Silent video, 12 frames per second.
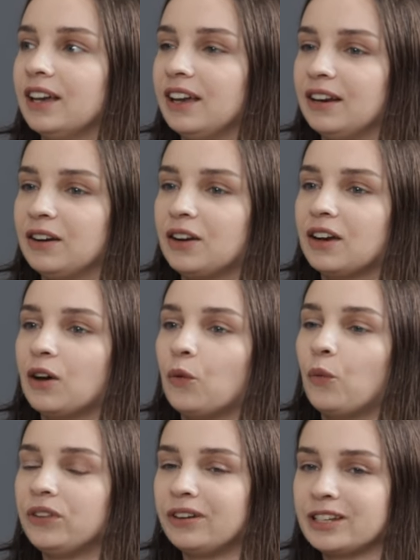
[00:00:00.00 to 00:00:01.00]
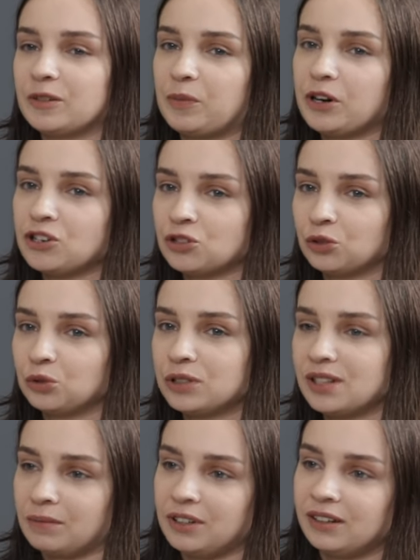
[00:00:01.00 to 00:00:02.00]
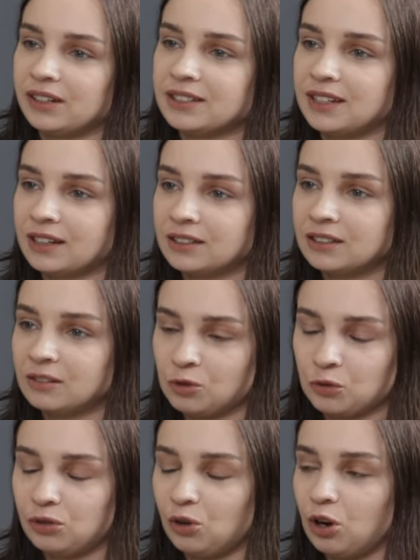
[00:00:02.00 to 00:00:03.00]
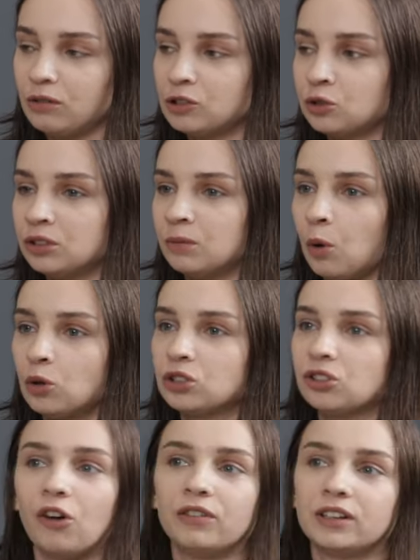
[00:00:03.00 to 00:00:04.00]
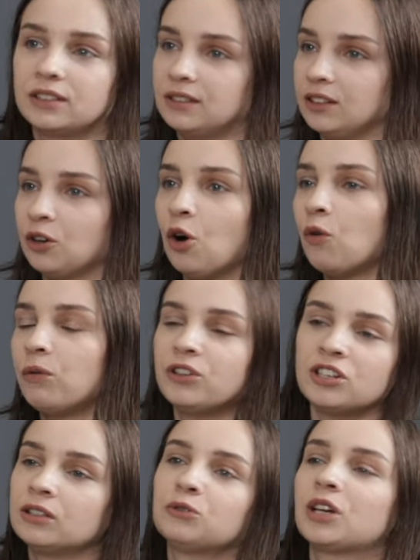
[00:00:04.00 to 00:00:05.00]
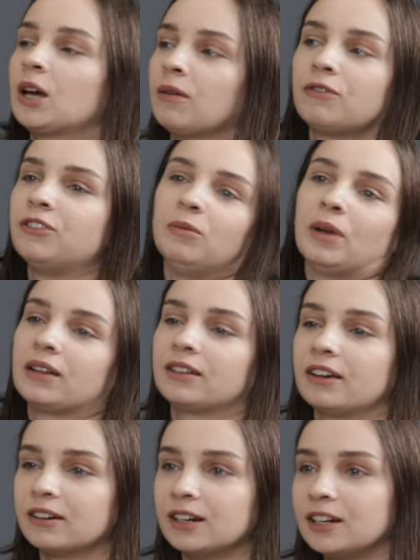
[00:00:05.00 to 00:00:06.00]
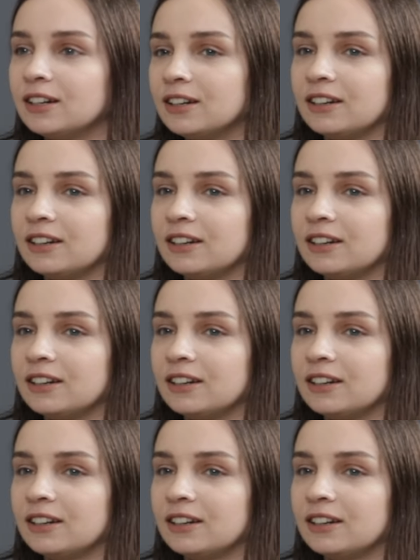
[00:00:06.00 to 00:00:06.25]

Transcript: And when there is a pressure to do something a sexism, you will always do the most obvious thing. Oh, we just need to have a female there.